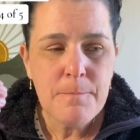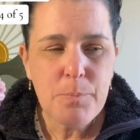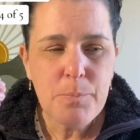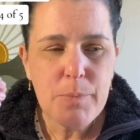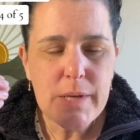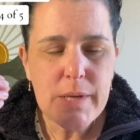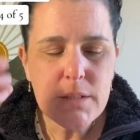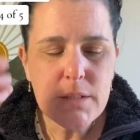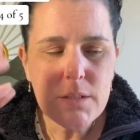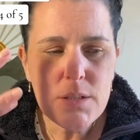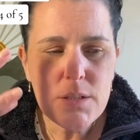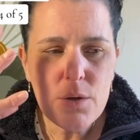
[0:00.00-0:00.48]

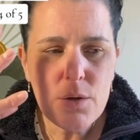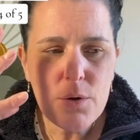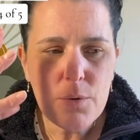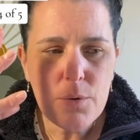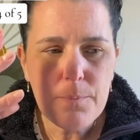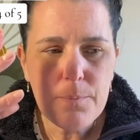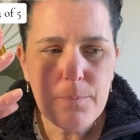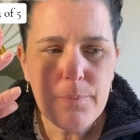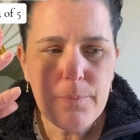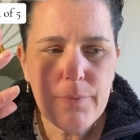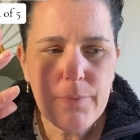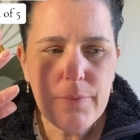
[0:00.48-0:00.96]
And so
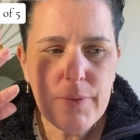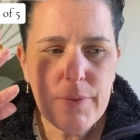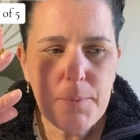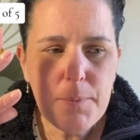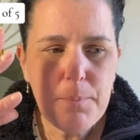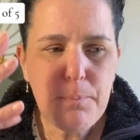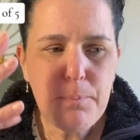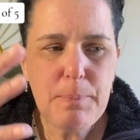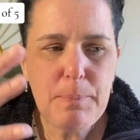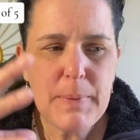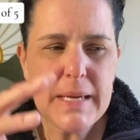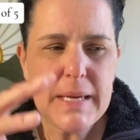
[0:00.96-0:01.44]
the
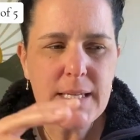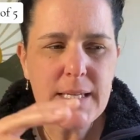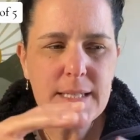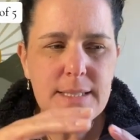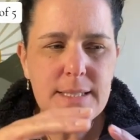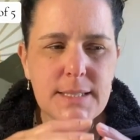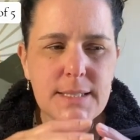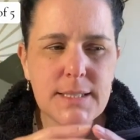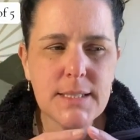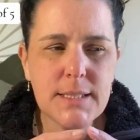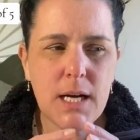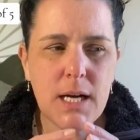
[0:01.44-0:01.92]

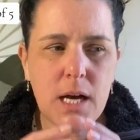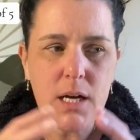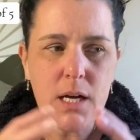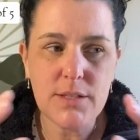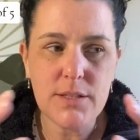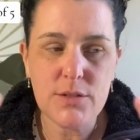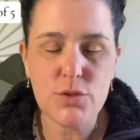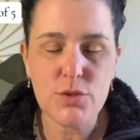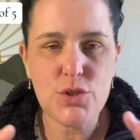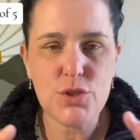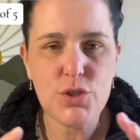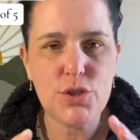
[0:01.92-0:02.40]
biggest,
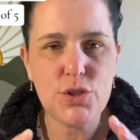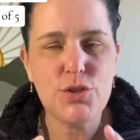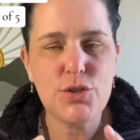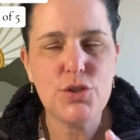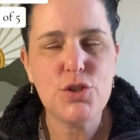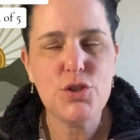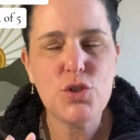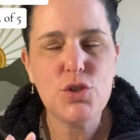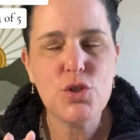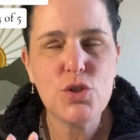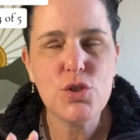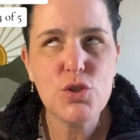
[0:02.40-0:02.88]
there's
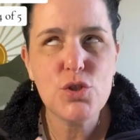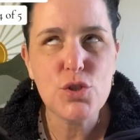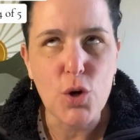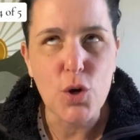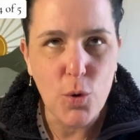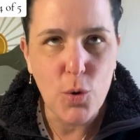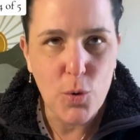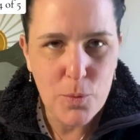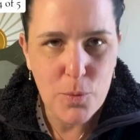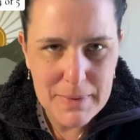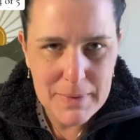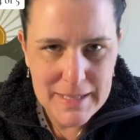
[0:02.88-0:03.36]

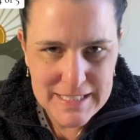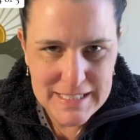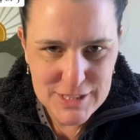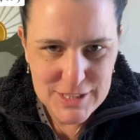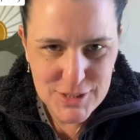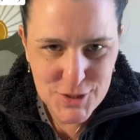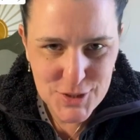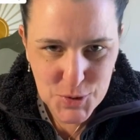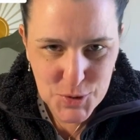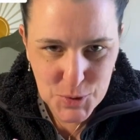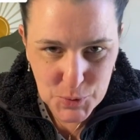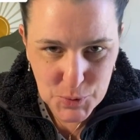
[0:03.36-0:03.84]
so many
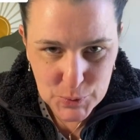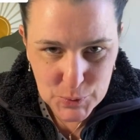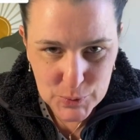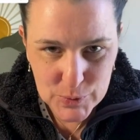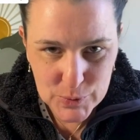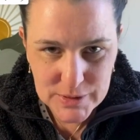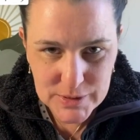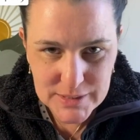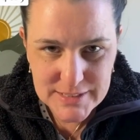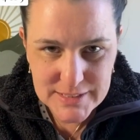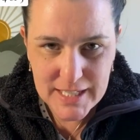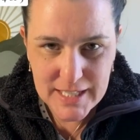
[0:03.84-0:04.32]

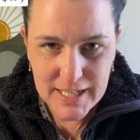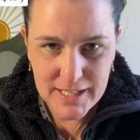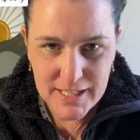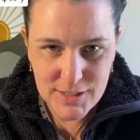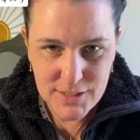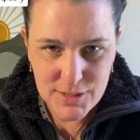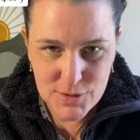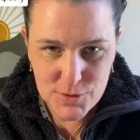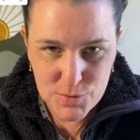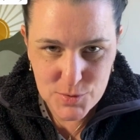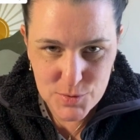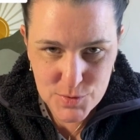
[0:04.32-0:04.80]
tools I
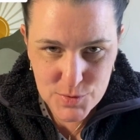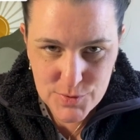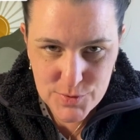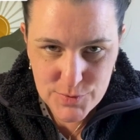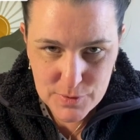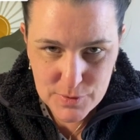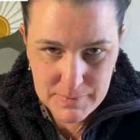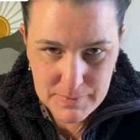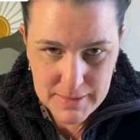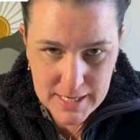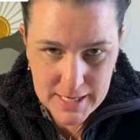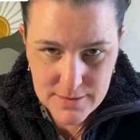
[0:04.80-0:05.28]
use
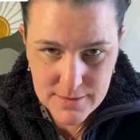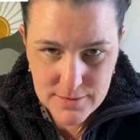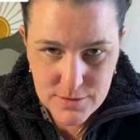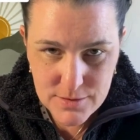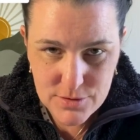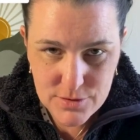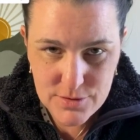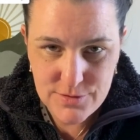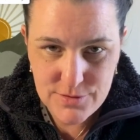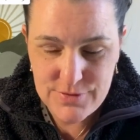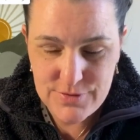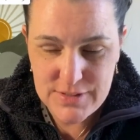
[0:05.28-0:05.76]
from that
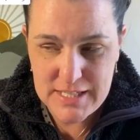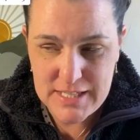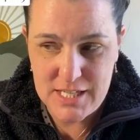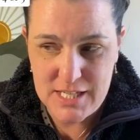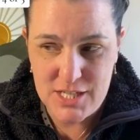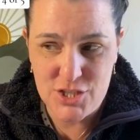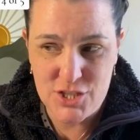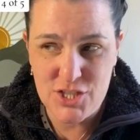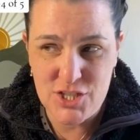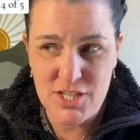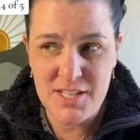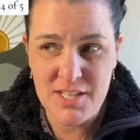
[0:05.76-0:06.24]

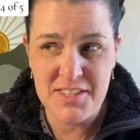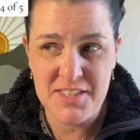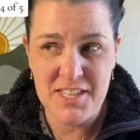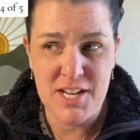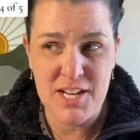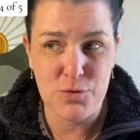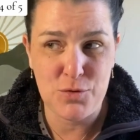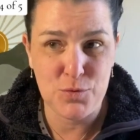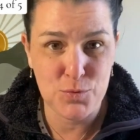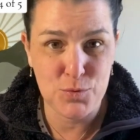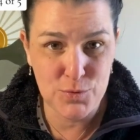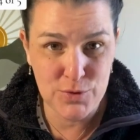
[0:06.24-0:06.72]
certification, like
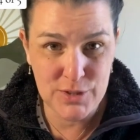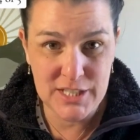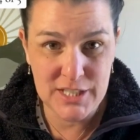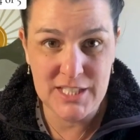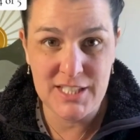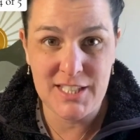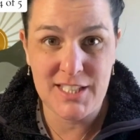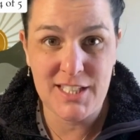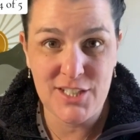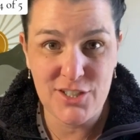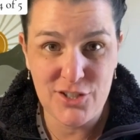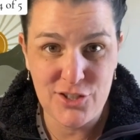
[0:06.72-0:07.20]

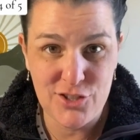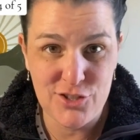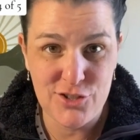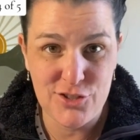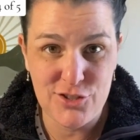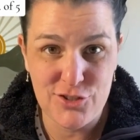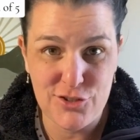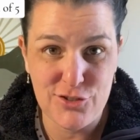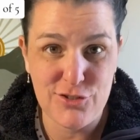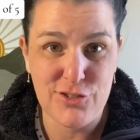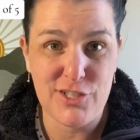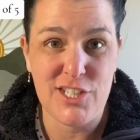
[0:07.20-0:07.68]
really
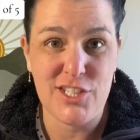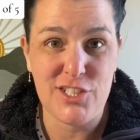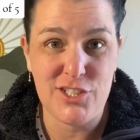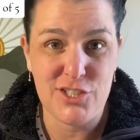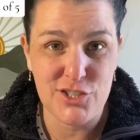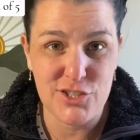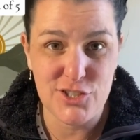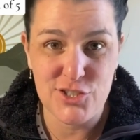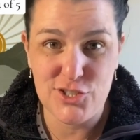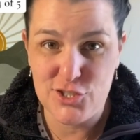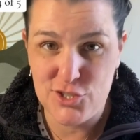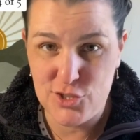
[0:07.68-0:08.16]
concrete,
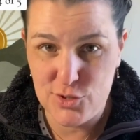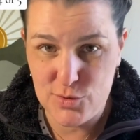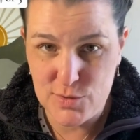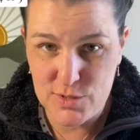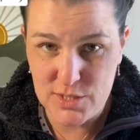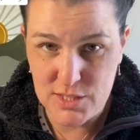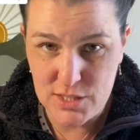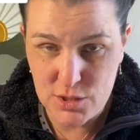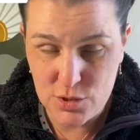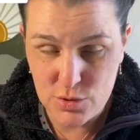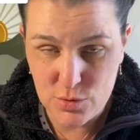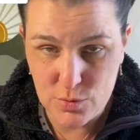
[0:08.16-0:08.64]
good,
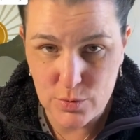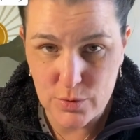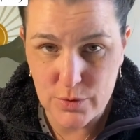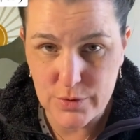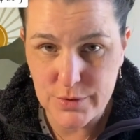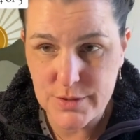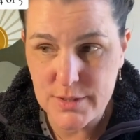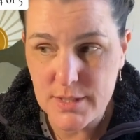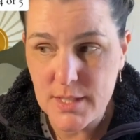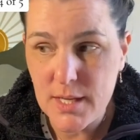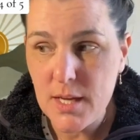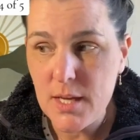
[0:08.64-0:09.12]
juicy
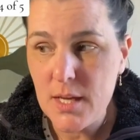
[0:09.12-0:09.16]
tools.